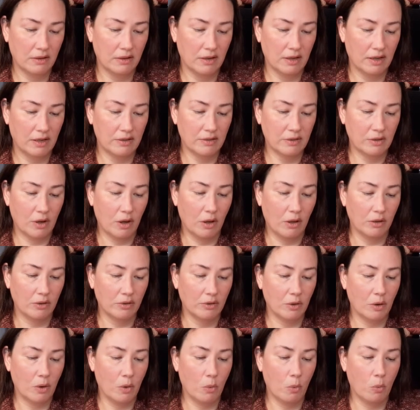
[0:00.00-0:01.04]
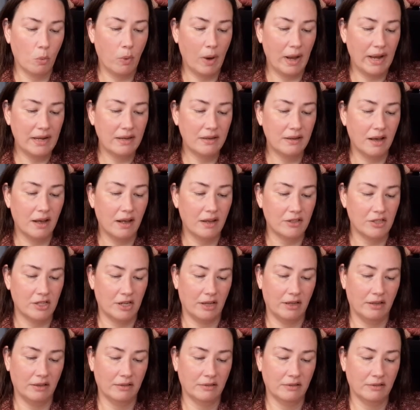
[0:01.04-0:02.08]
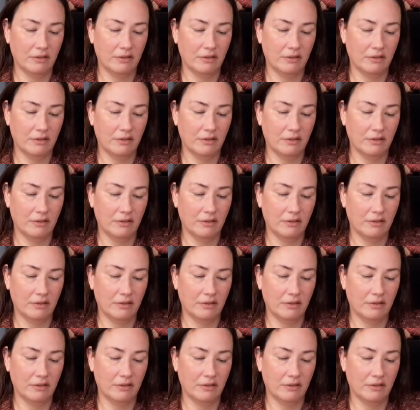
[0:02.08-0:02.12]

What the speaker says: It's called White Aja.